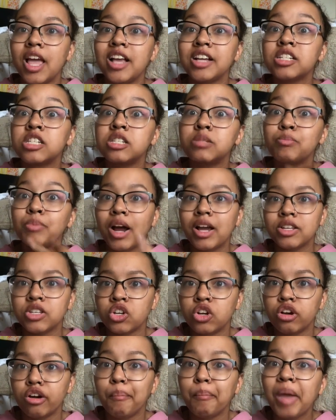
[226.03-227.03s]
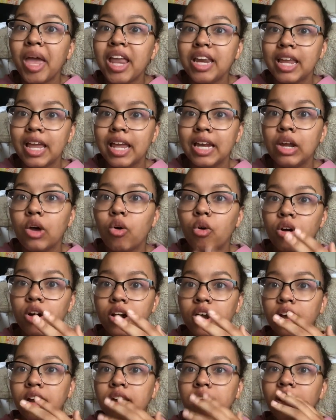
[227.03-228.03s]
express her opinion
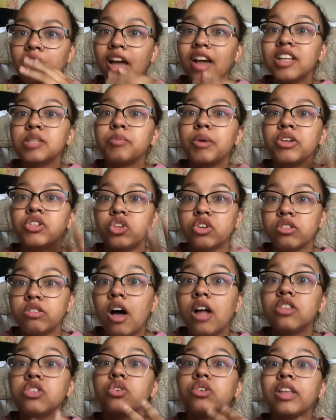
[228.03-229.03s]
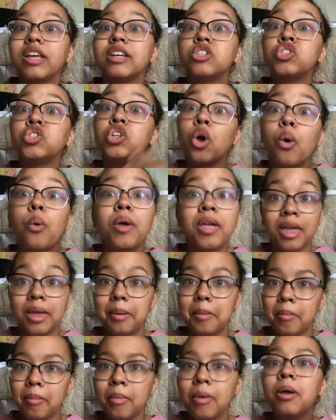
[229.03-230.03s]
or express her thoughts or like show
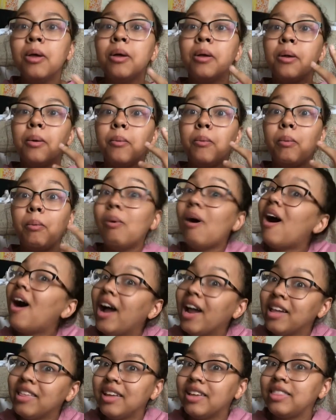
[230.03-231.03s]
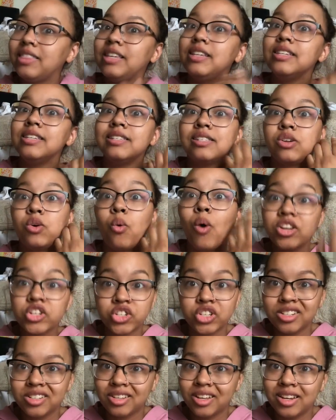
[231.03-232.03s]
him why like these
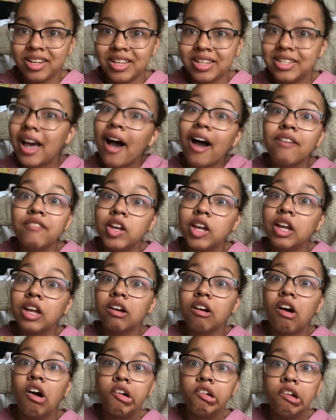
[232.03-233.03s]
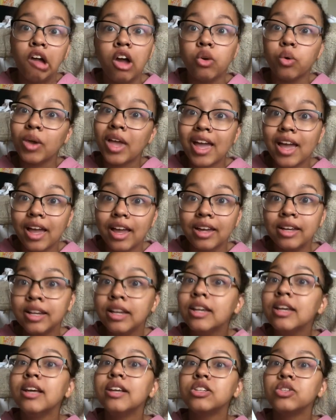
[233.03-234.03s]
questions that he's having are not okay.
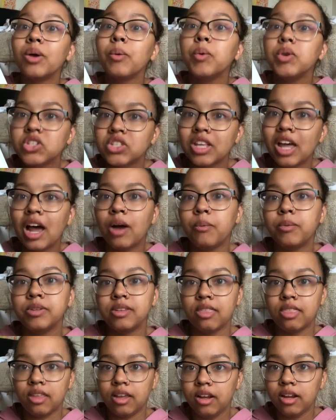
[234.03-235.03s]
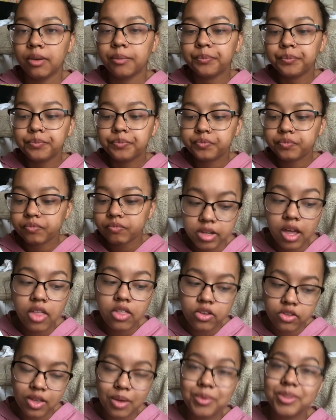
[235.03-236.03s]
So I wish that was a thing. The
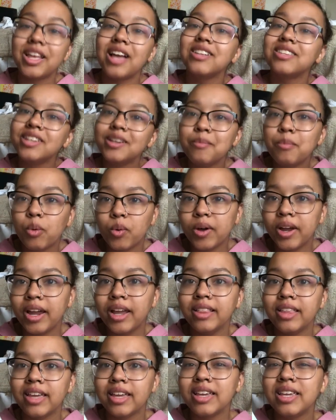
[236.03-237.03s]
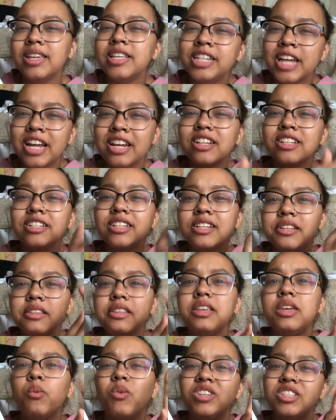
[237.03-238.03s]
other thing was that same boy, like he
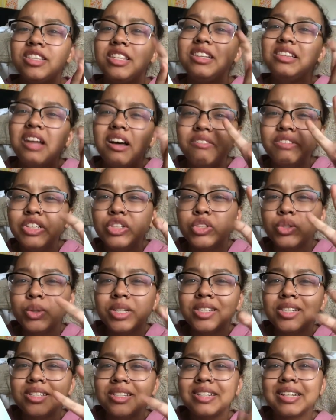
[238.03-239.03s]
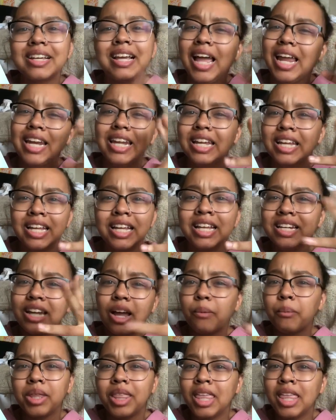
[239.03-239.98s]
technically was the love interest, kinda, not